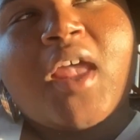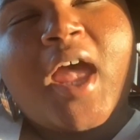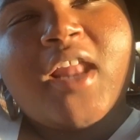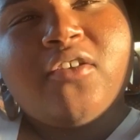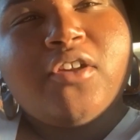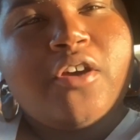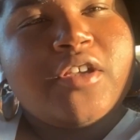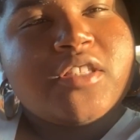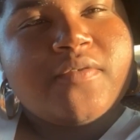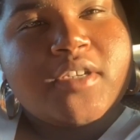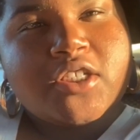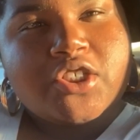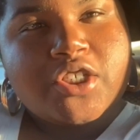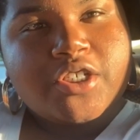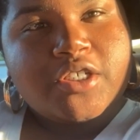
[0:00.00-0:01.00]
I don't know, it's been
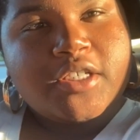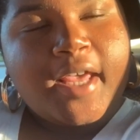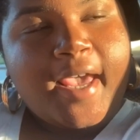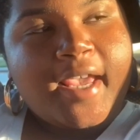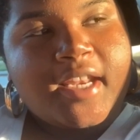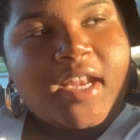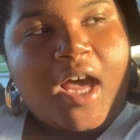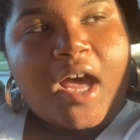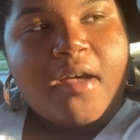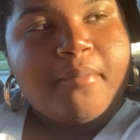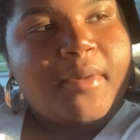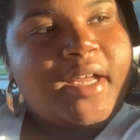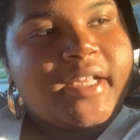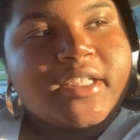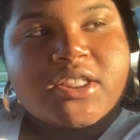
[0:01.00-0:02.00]
a chill day. Not
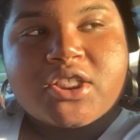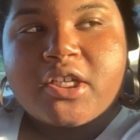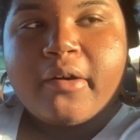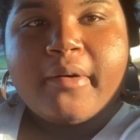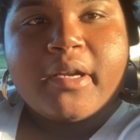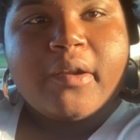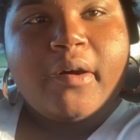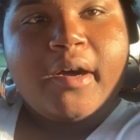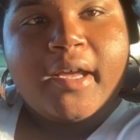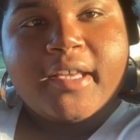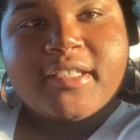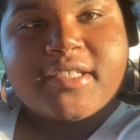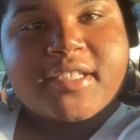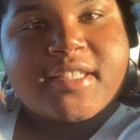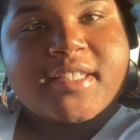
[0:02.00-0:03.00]
much going
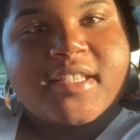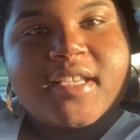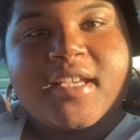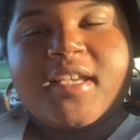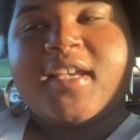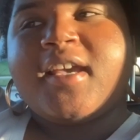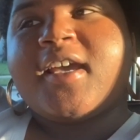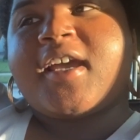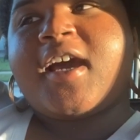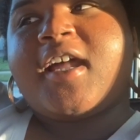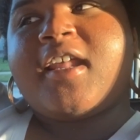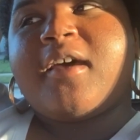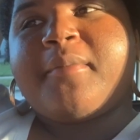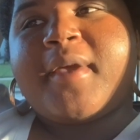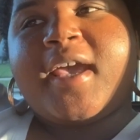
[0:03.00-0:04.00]
on. Just
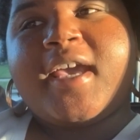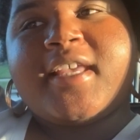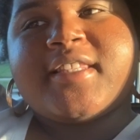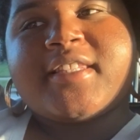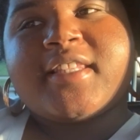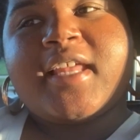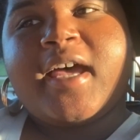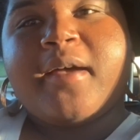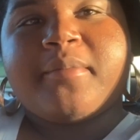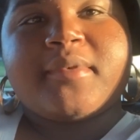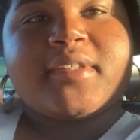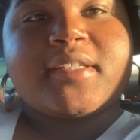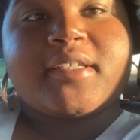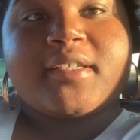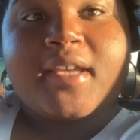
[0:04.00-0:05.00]
got up, ate,
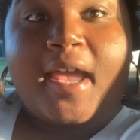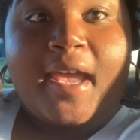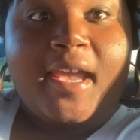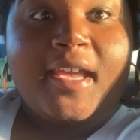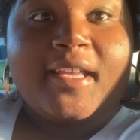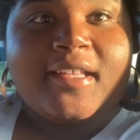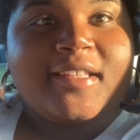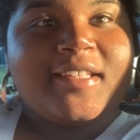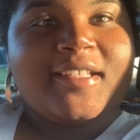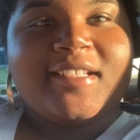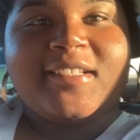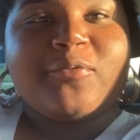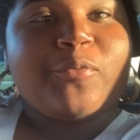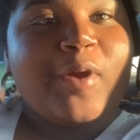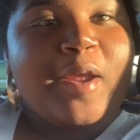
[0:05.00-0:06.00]
slept, ate,
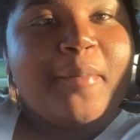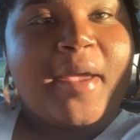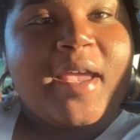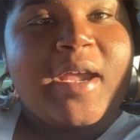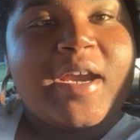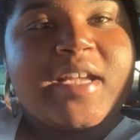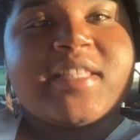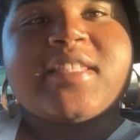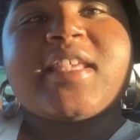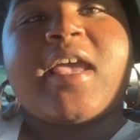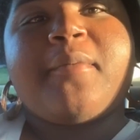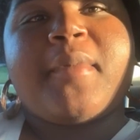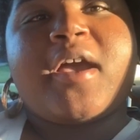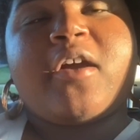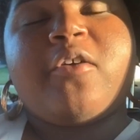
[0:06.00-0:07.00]
then ran my errands,
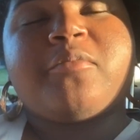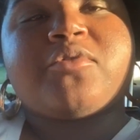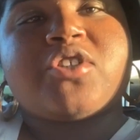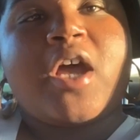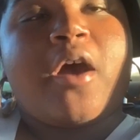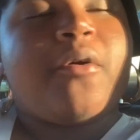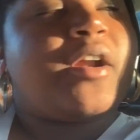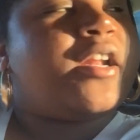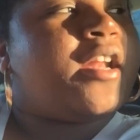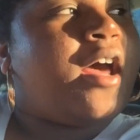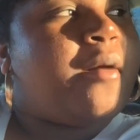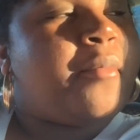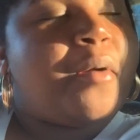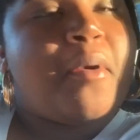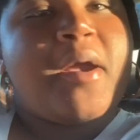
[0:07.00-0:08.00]
came back home, showered, and now
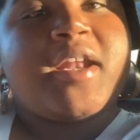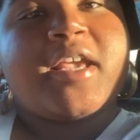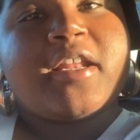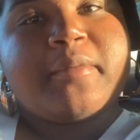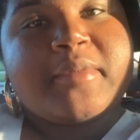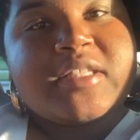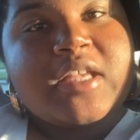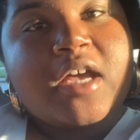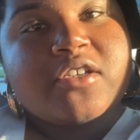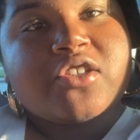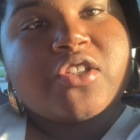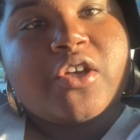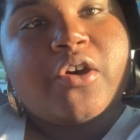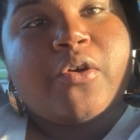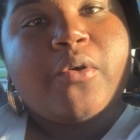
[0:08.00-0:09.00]
I'm on my way to get a massage.
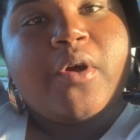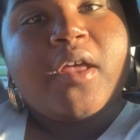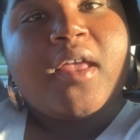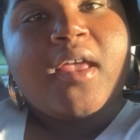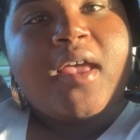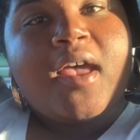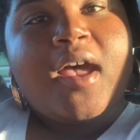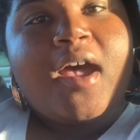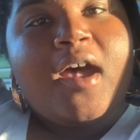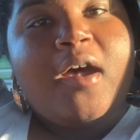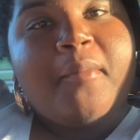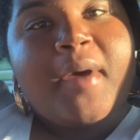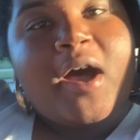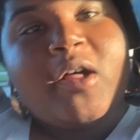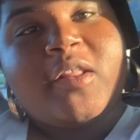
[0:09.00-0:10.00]
So
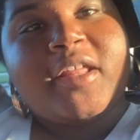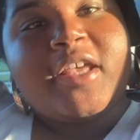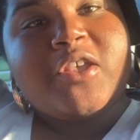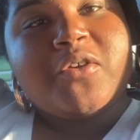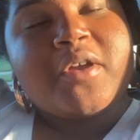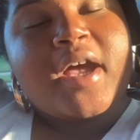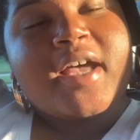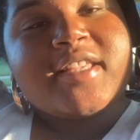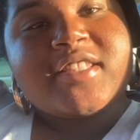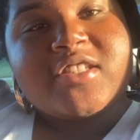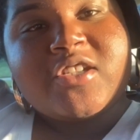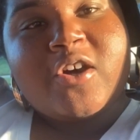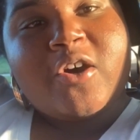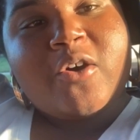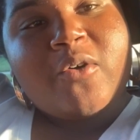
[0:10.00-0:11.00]
um, I'll let you guys
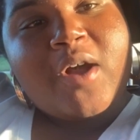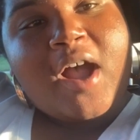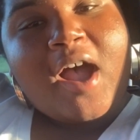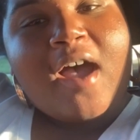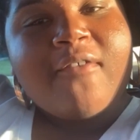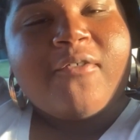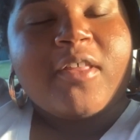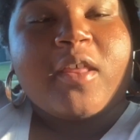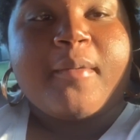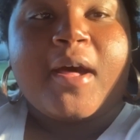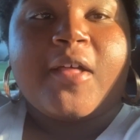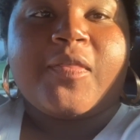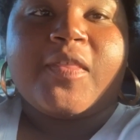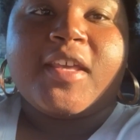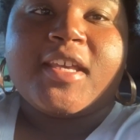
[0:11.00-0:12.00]
know how I feel
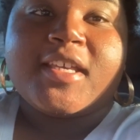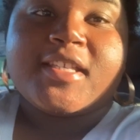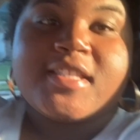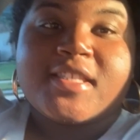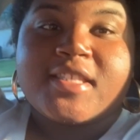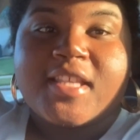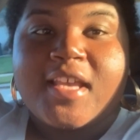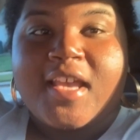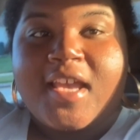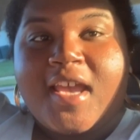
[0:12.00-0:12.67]
about this